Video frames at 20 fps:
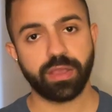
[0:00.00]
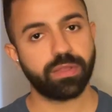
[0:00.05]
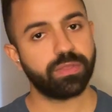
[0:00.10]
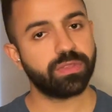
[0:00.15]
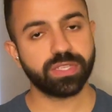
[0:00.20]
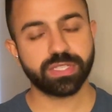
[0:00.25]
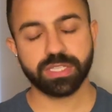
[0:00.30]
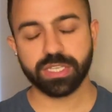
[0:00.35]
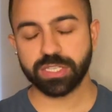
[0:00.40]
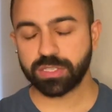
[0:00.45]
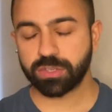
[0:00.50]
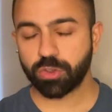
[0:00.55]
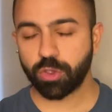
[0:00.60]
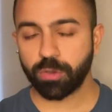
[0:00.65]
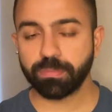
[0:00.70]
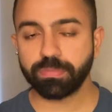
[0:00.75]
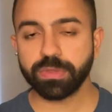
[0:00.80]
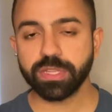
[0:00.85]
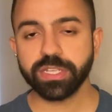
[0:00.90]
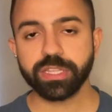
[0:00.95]
This is
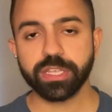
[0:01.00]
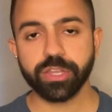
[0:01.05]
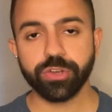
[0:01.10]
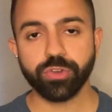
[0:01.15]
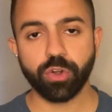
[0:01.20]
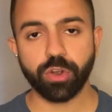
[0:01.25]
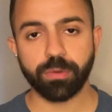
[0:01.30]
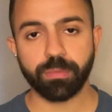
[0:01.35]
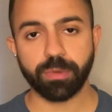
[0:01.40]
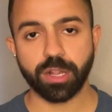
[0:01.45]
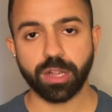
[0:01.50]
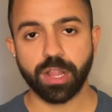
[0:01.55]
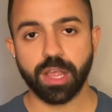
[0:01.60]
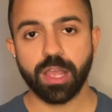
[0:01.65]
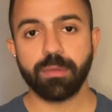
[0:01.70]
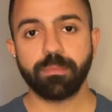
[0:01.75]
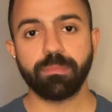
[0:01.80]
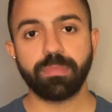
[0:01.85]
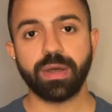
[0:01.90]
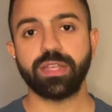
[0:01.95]
completely normal,
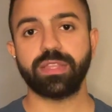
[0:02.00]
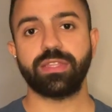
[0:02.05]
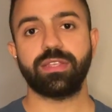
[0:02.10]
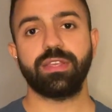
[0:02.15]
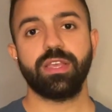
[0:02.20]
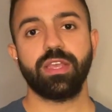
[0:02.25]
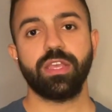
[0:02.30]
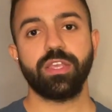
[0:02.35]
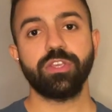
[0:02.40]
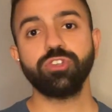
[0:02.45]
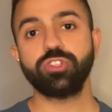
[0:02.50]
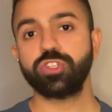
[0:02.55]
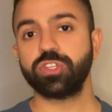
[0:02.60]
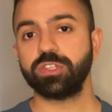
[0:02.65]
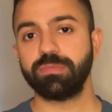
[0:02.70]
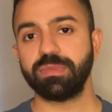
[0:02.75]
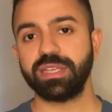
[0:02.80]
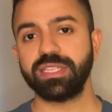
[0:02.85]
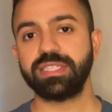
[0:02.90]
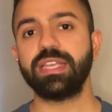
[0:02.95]
but you should
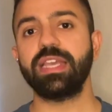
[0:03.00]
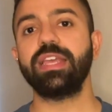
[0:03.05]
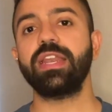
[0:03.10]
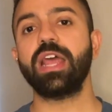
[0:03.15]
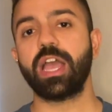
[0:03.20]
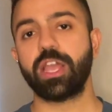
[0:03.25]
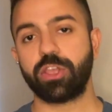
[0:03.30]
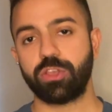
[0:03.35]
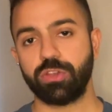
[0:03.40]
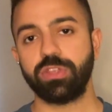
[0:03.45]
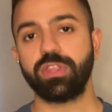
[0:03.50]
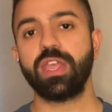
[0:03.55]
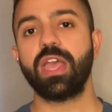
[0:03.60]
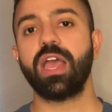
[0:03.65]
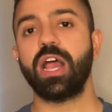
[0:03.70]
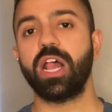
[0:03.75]
maintain a good,